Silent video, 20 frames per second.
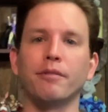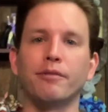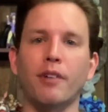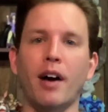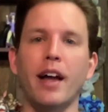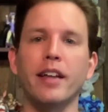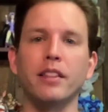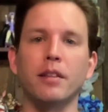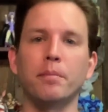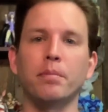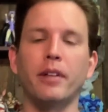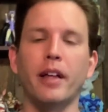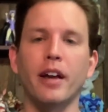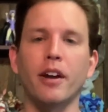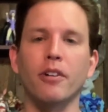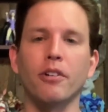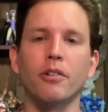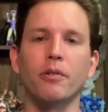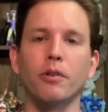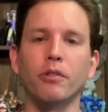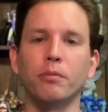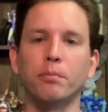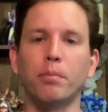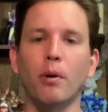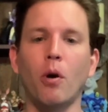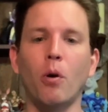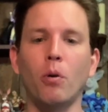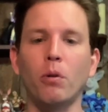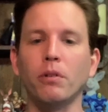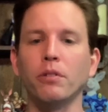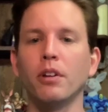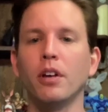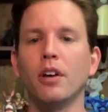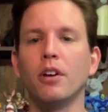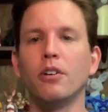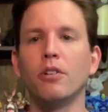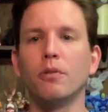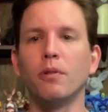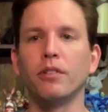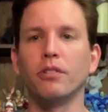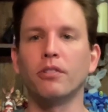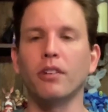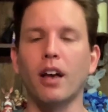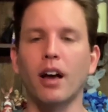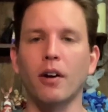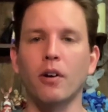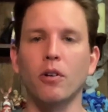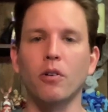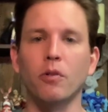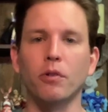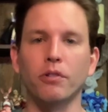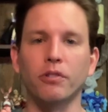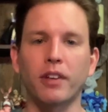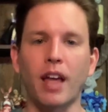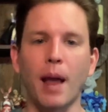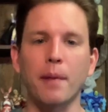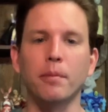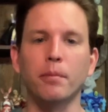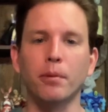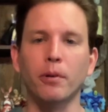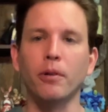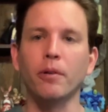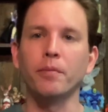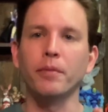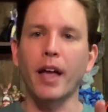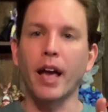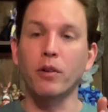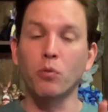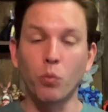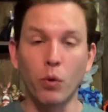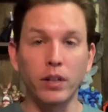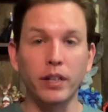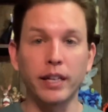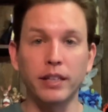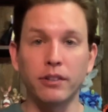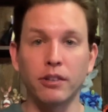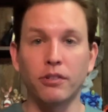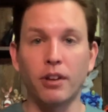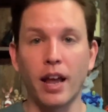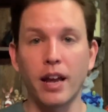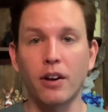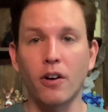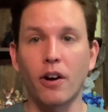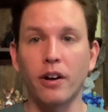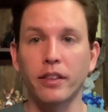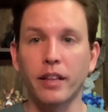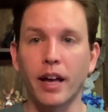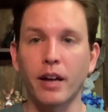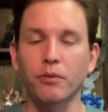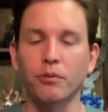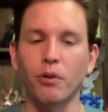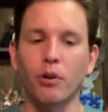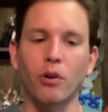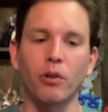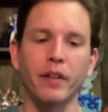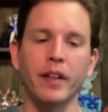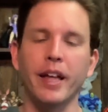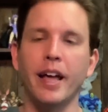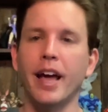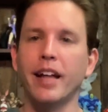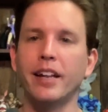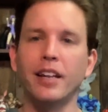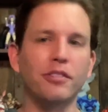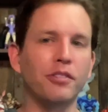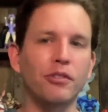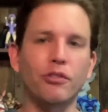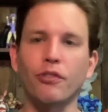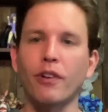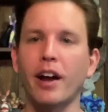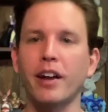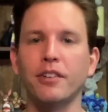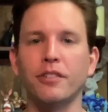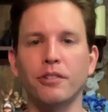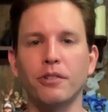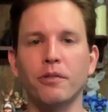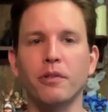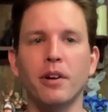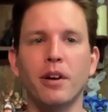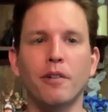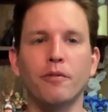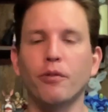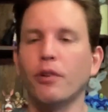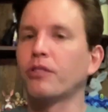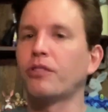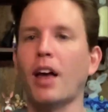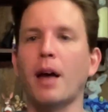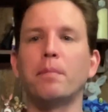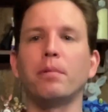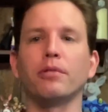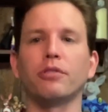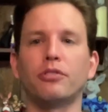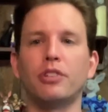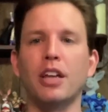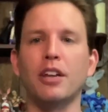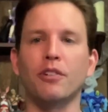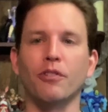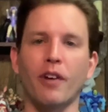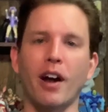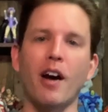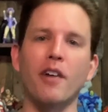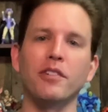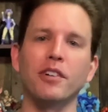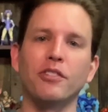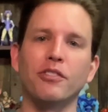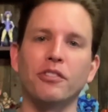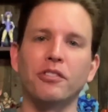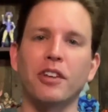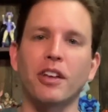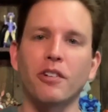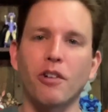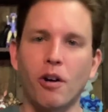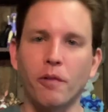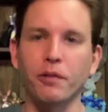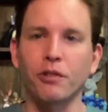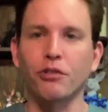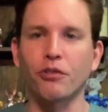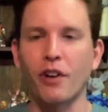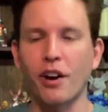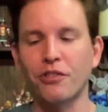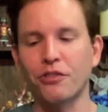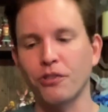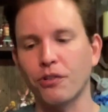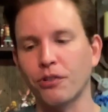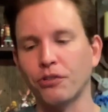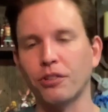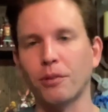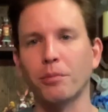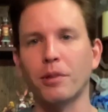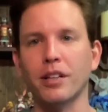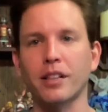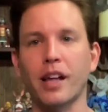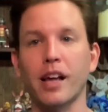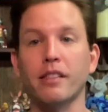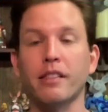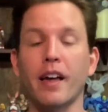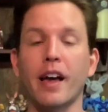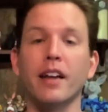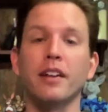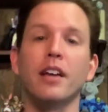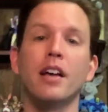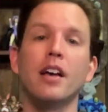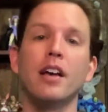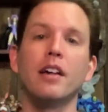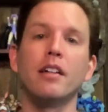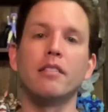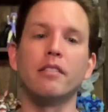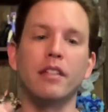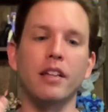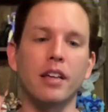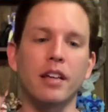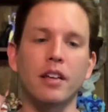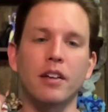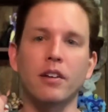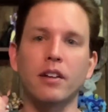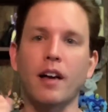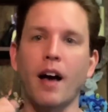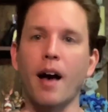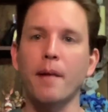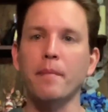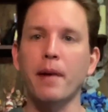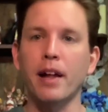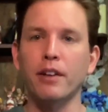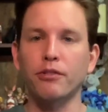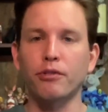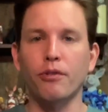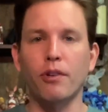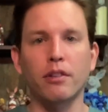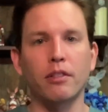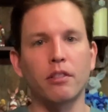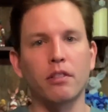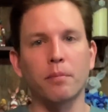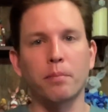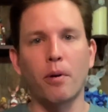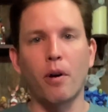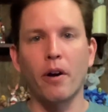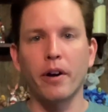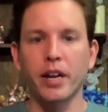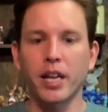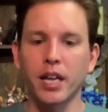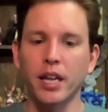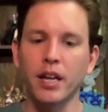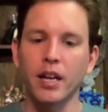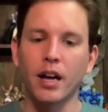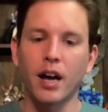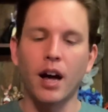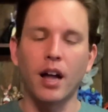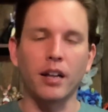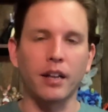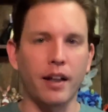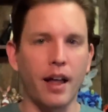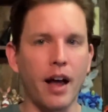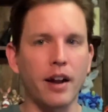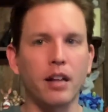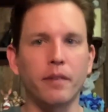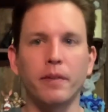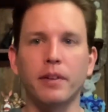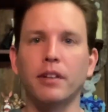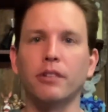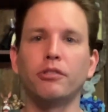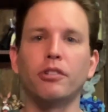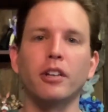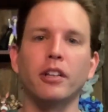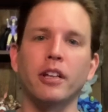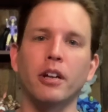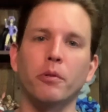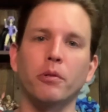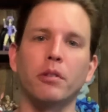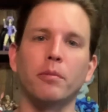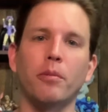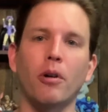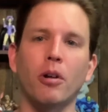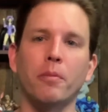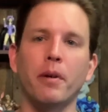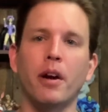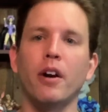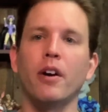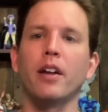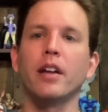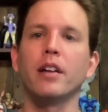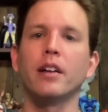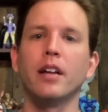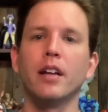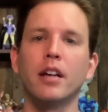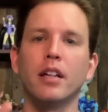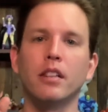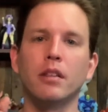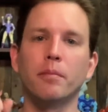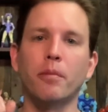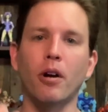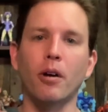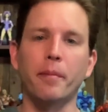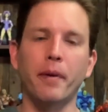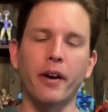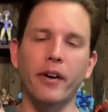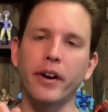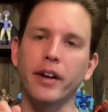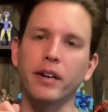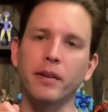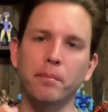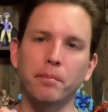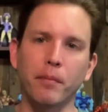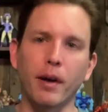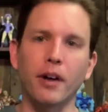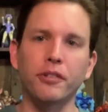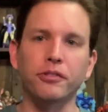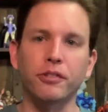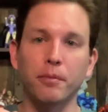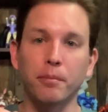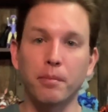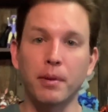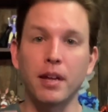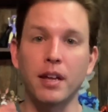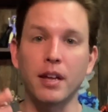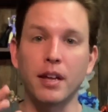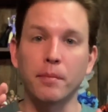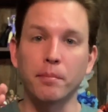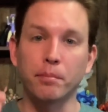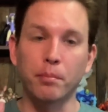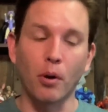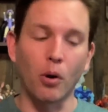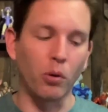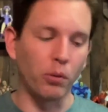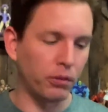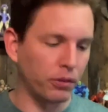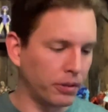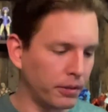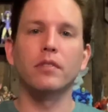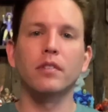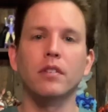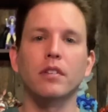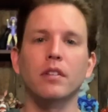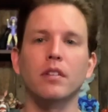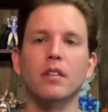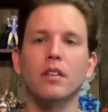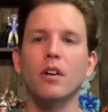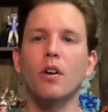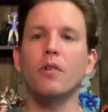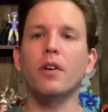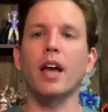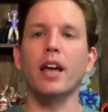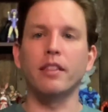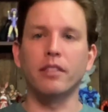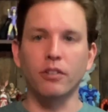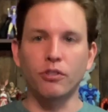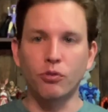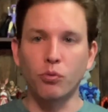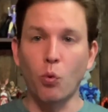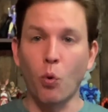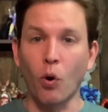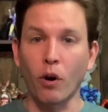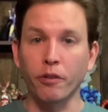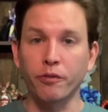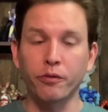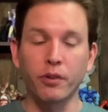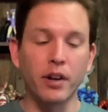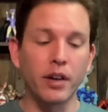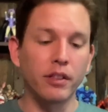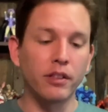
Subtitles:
Find the player who is bold, who is capable and willing to take on that role, and isn't trying to, for example, sneak around and just get all the treasure or something like that. The combat strength of the party, a lot of it is sitting there with the Barbarian. The Barbarian must be bold. Okay, the Dwarf.